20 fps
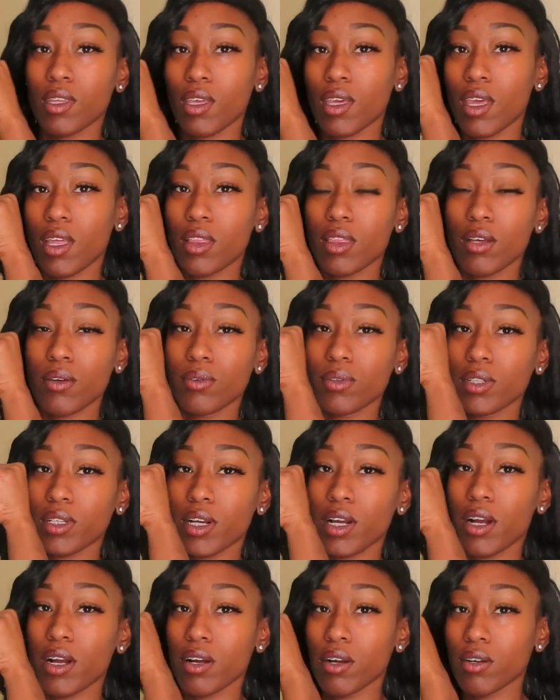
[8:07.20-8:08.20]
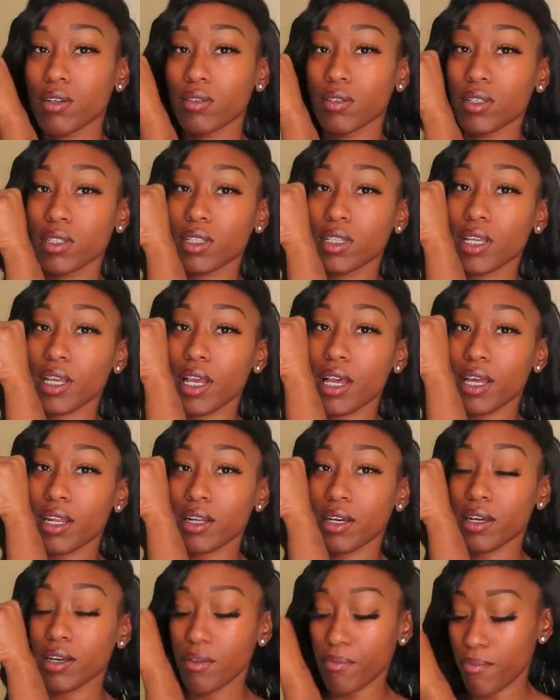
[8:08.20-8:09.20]
get those curls to kind
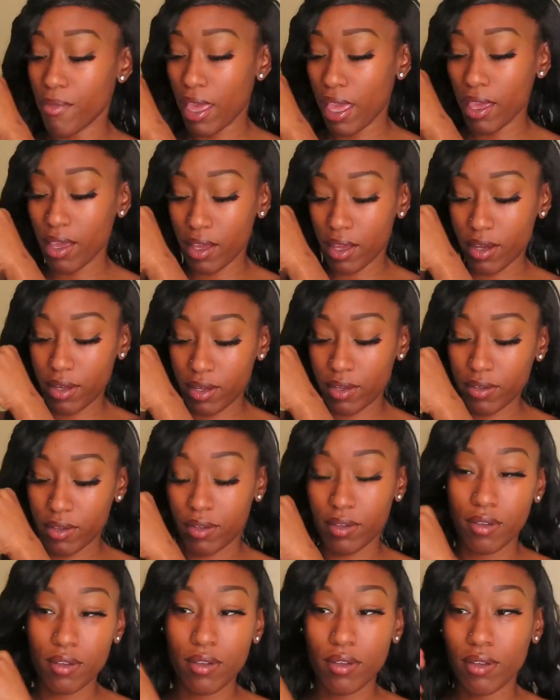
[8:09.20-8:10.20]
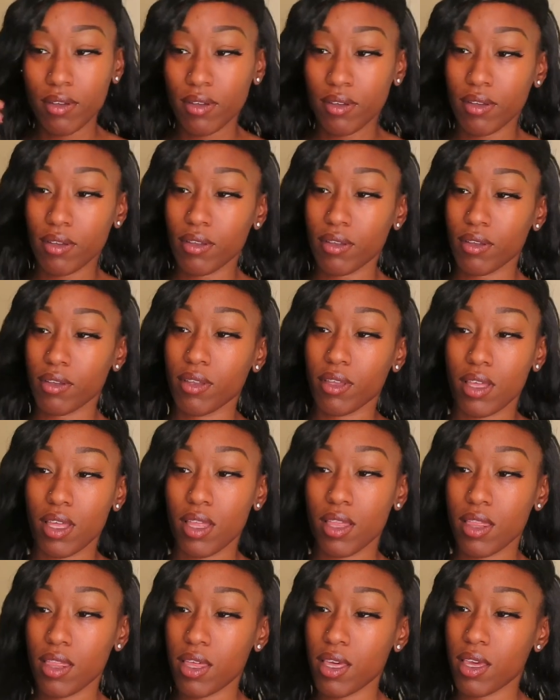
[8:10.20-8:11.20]
of come back
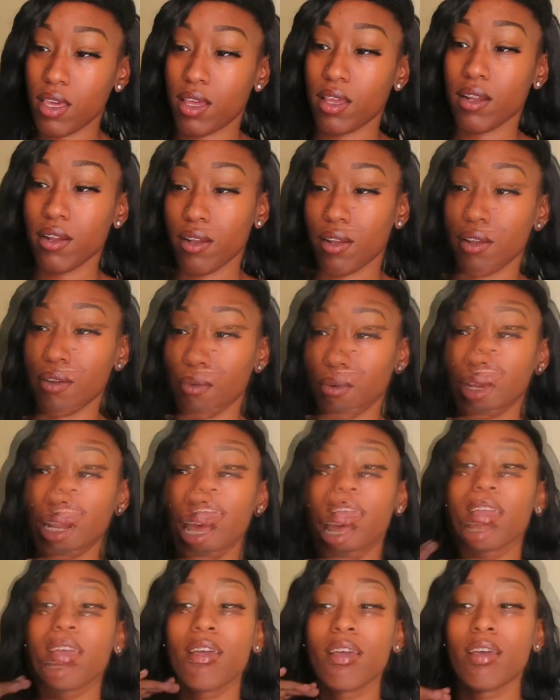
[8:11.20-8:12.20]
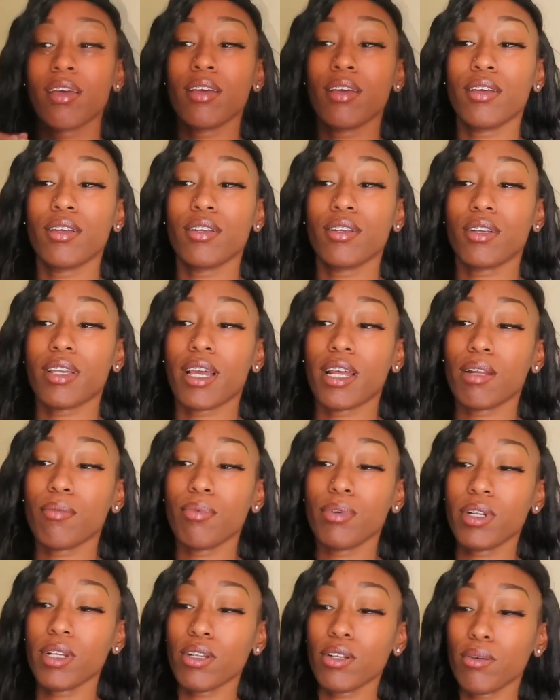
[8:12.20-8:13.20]
and then what I kind of
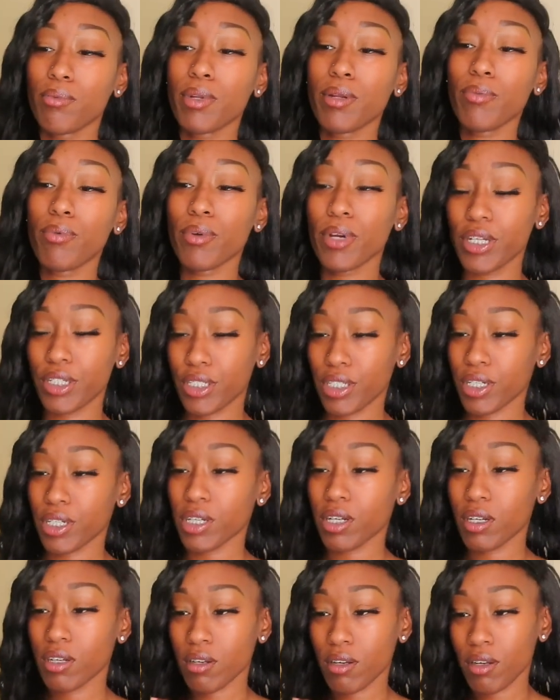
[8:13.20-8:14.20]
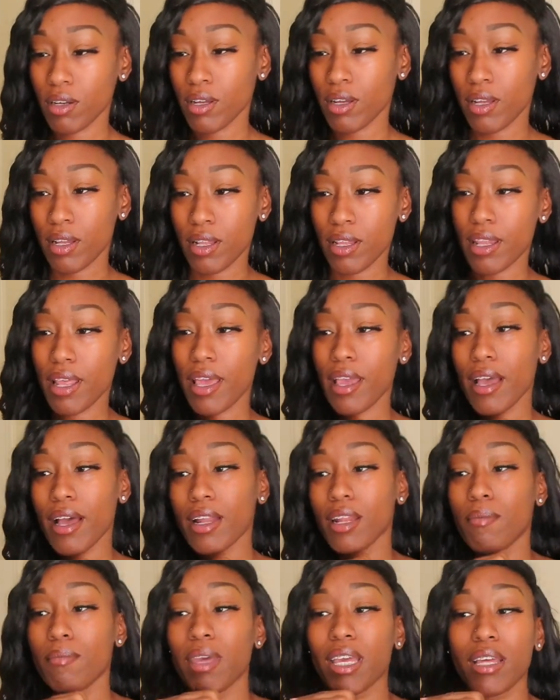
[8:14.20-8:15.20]
put a little bit of pressure that
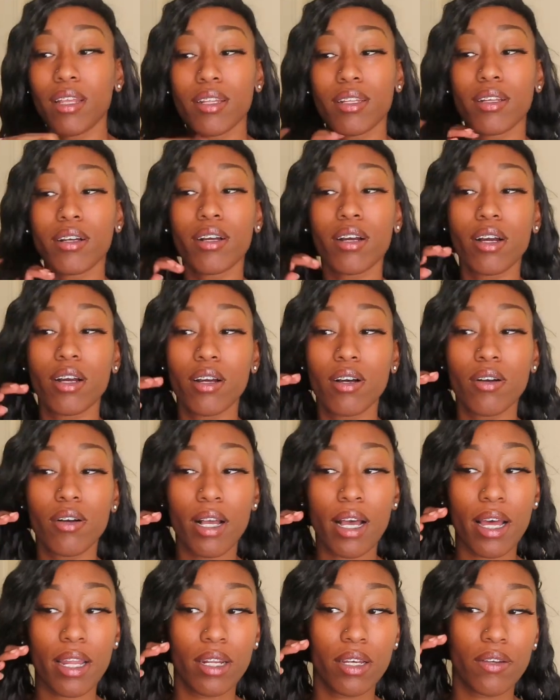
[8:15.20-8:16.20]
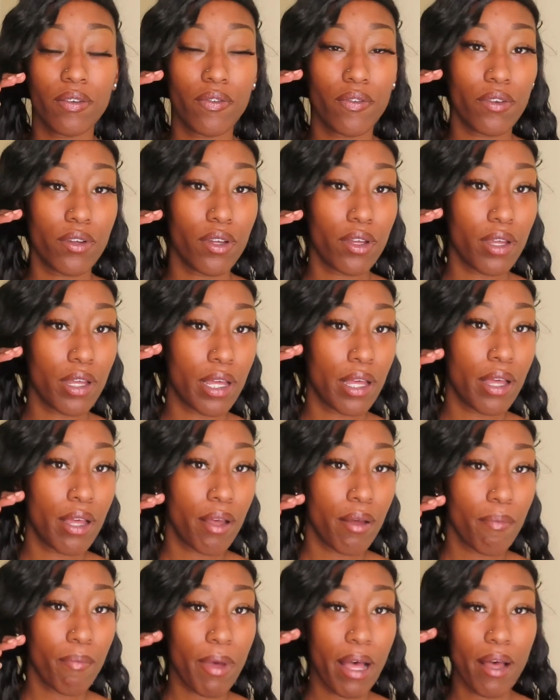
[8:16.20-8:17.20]
kind of makes the curl kind of
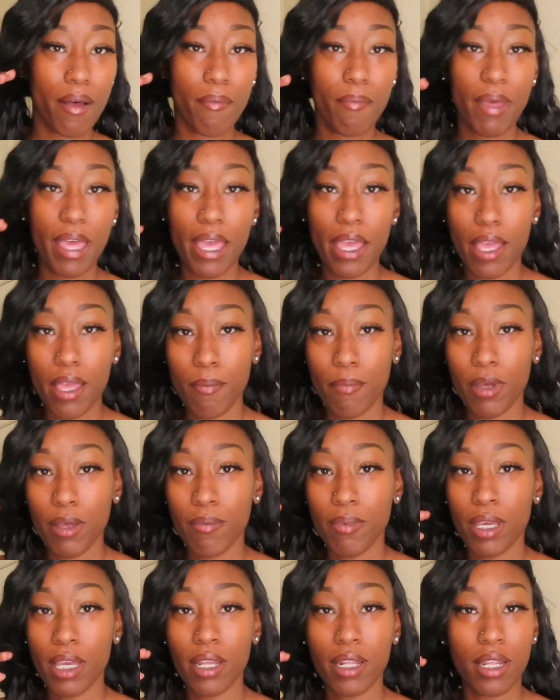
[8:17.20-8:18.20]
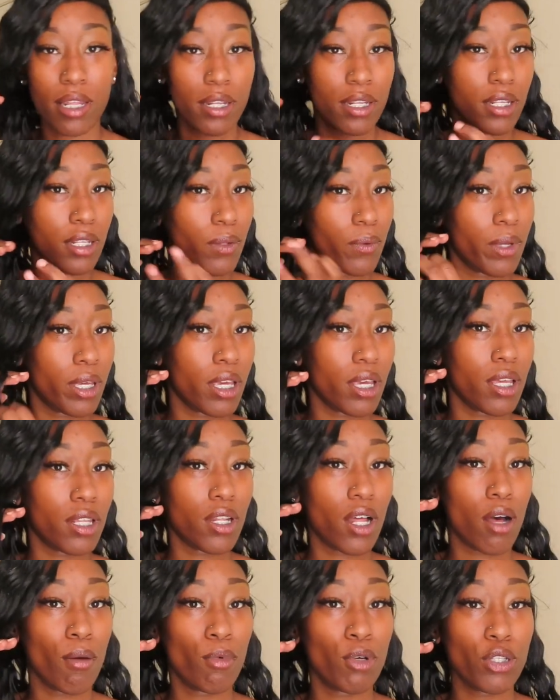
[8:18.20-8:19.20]
pop back but being that this wig is
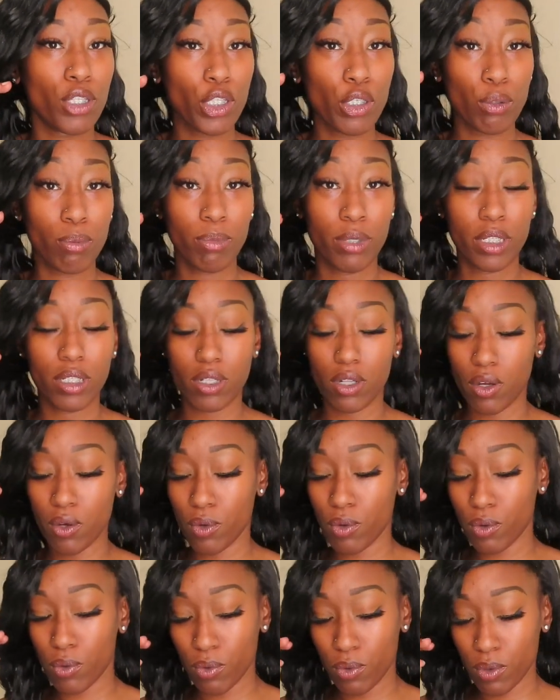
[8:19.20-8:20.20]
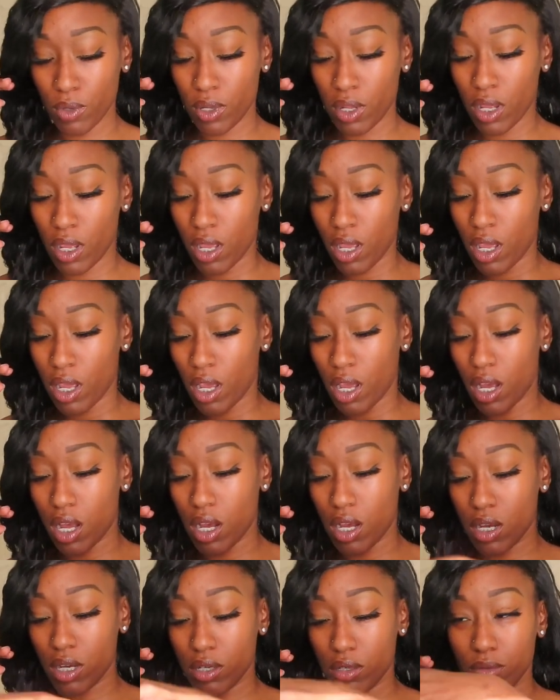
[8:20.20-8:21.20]
almost two months old
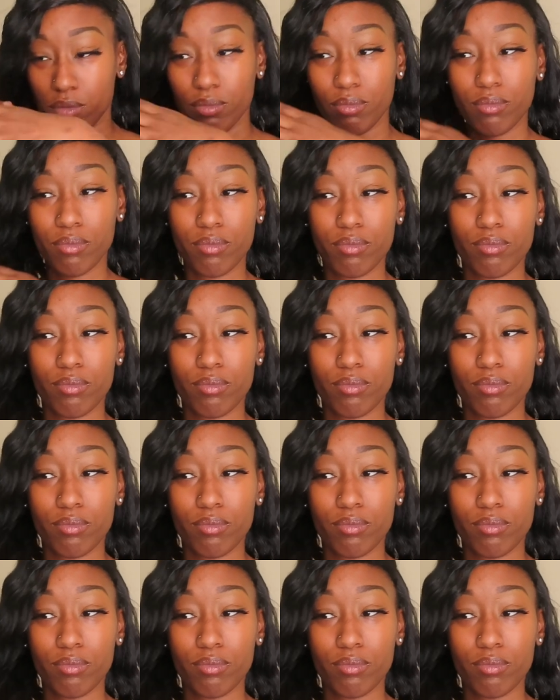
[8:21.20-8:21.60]
um,